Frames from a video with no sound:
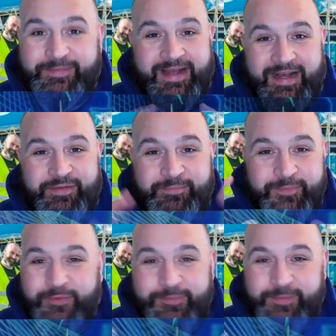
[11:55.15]
We're having
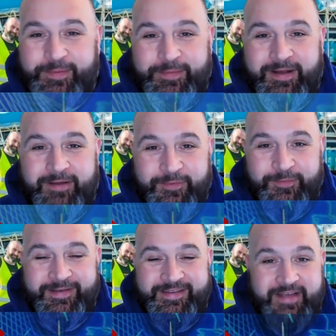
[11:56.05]
more and more people come
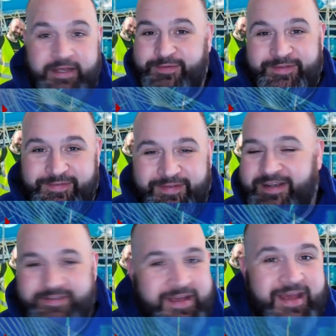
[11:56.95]
forward and say, do you want some
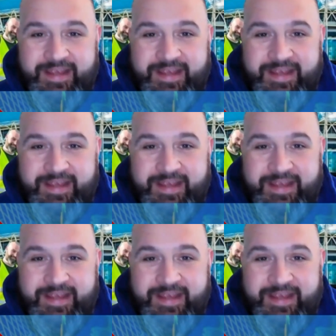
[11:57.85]
videos?